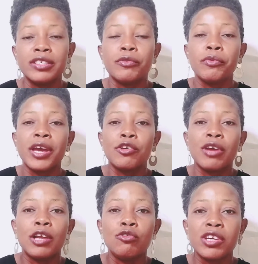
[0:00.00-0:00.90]
where you
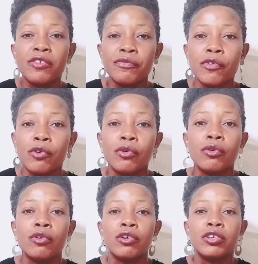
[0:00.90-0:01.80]
are looking for
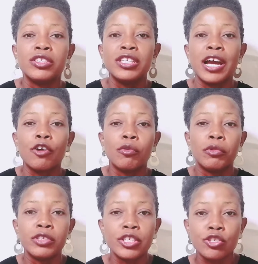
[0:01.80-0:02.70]
the
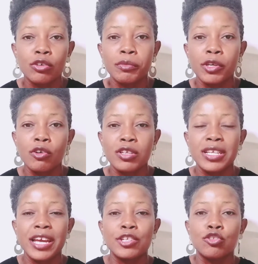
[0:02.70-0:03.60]
accommodation, because
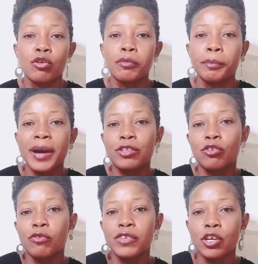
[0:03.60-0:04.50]
there is some part
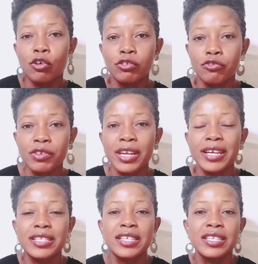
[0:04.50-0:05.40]
of the country
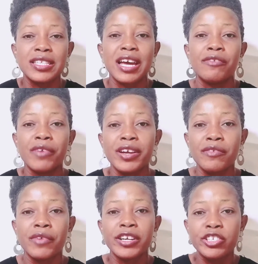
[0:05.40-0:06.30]
that things are very,
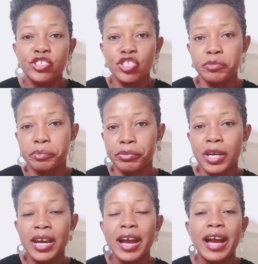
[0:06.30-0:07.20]
very cheap
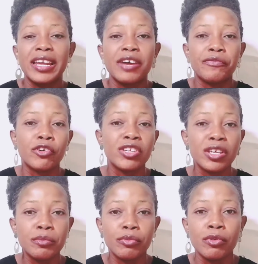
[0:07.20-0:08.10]
and
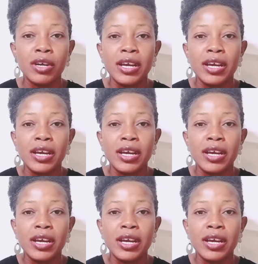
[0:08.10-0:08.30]
affordable.